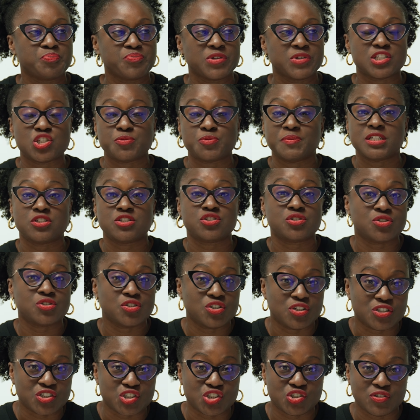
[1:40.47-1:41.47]
speaks to
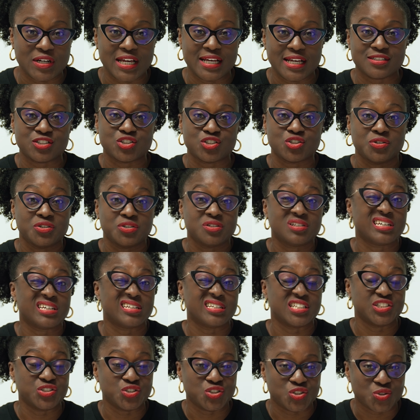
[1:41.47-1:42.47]
your strengths so you can
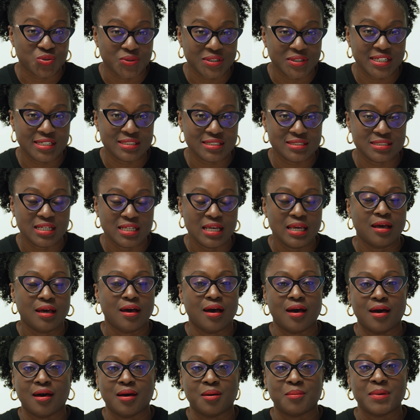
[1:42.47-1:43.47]
enjoy it,
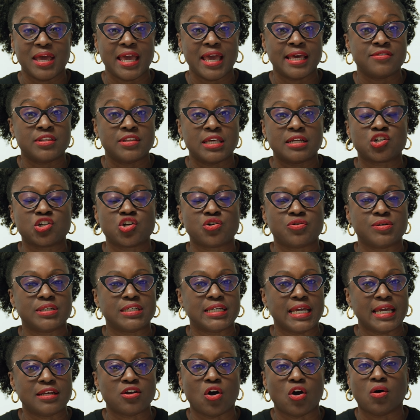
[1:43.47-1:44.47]
and then
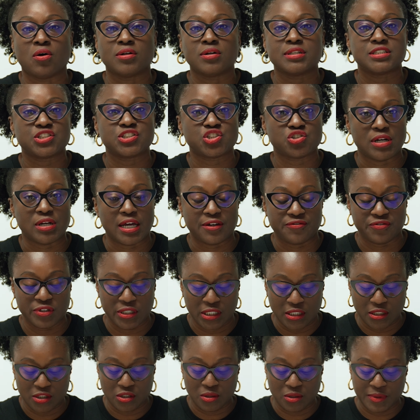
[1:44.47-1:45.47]
create all this
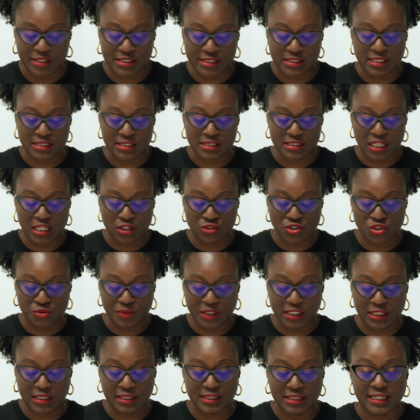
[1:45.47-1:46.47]
traffic in your business. Now, to
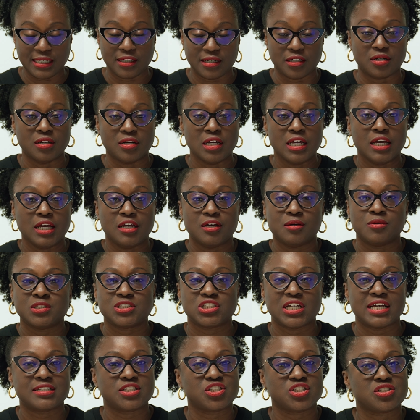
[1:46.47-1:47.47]
be clear,
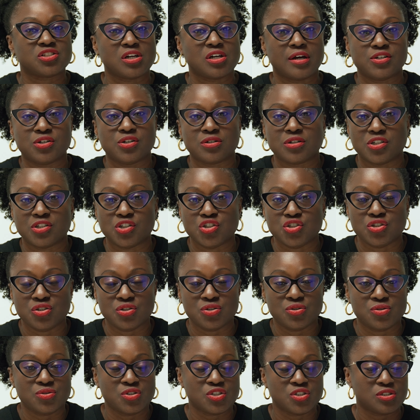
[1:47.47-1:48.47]
chances are you're going to
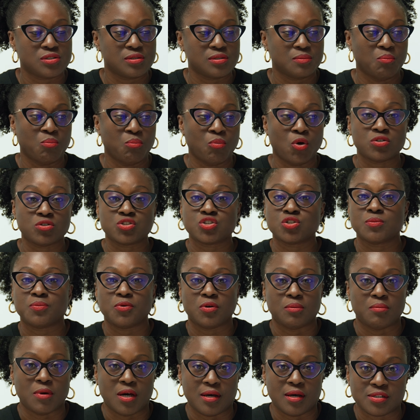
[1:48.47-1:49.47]
use
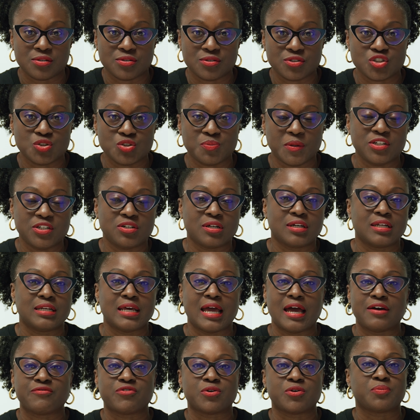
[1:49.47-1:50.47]
multiple models, but you're going to
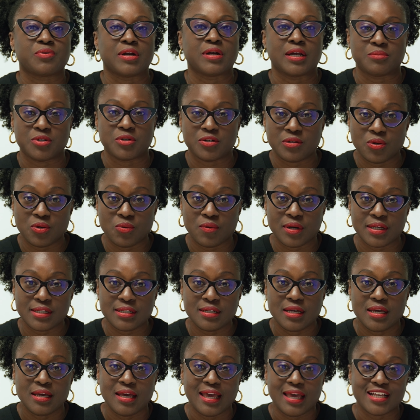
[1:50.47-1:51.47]
have a primary one.
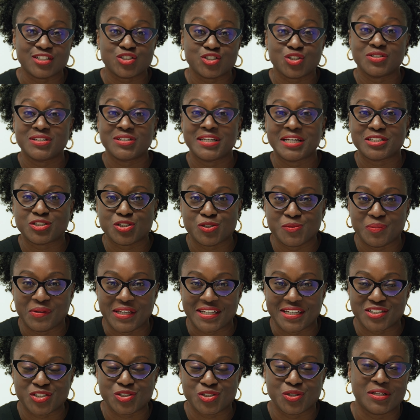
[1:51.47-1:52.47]
And so you get to
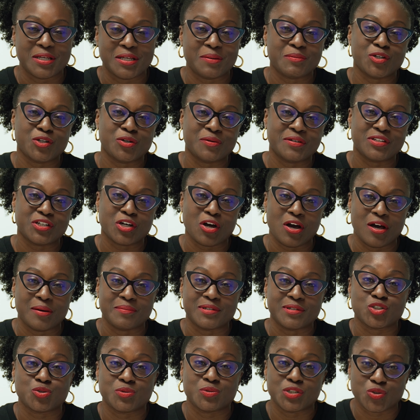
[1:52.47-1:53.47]
pick. So let me know in the
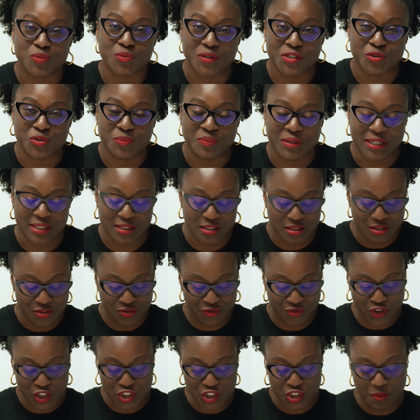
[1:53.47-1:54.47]
comments which one you pick.
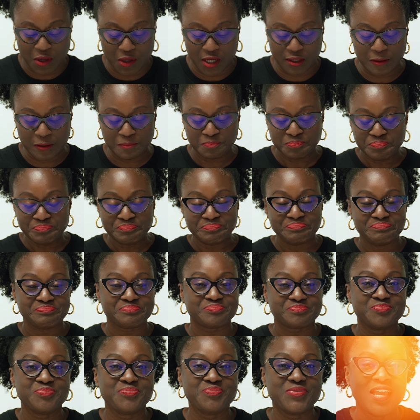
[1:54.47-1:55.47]
First model,
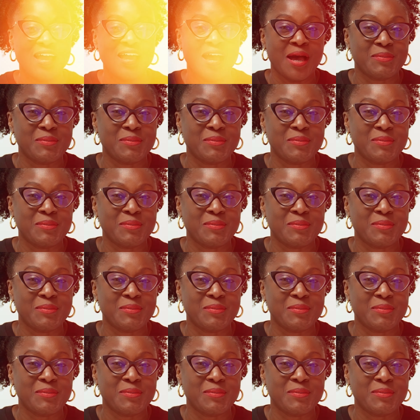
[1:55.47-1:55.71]
I